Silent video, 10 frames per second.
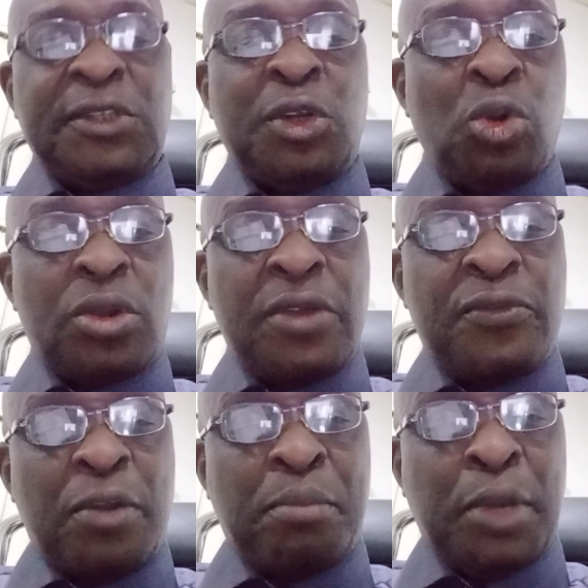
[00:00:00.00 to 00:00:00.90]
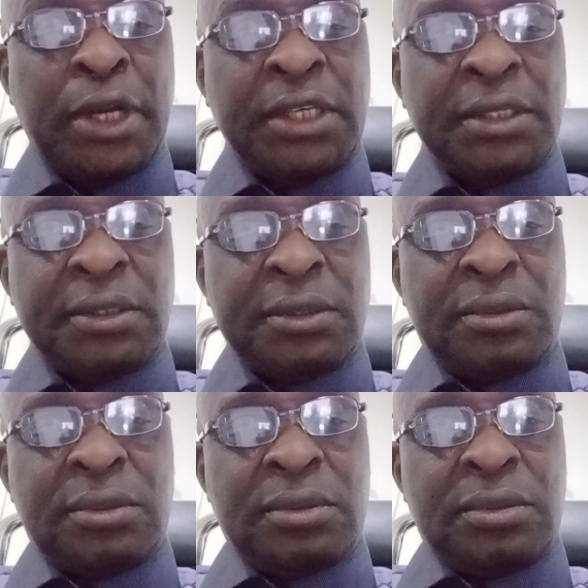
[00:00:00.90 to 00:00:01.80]
looking for money
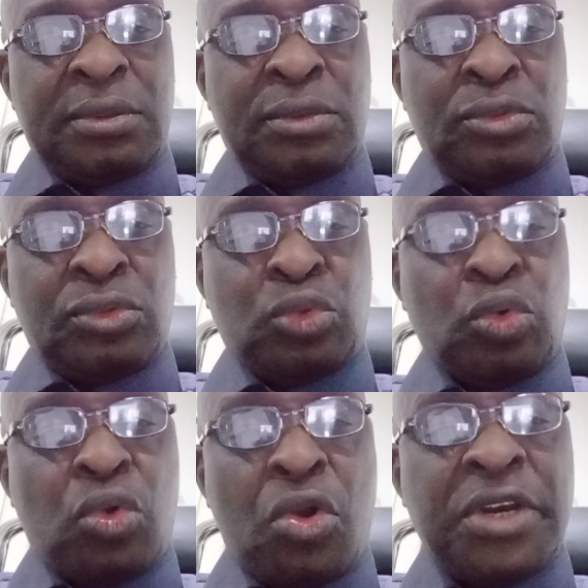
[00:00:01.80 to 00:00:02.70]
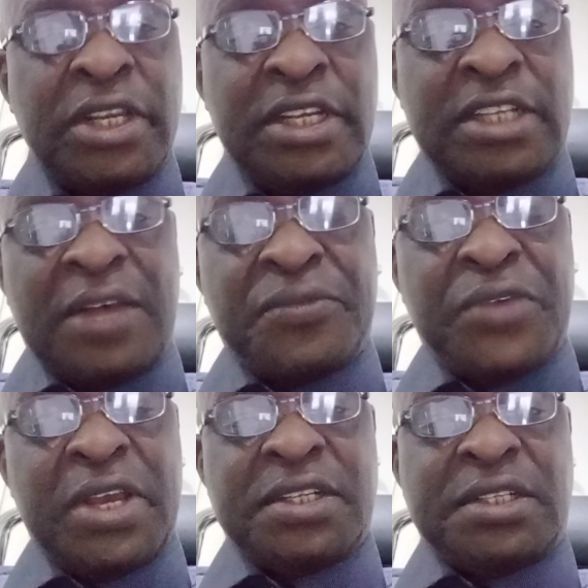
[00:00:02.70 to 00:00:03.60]
to run its
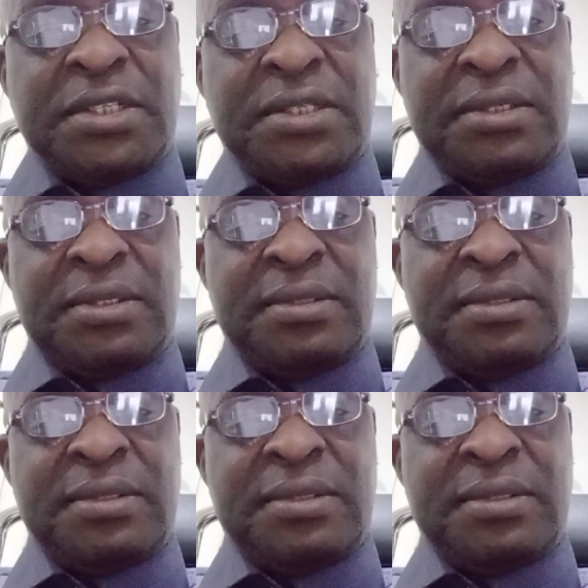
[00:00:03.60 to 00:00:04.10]
affairs.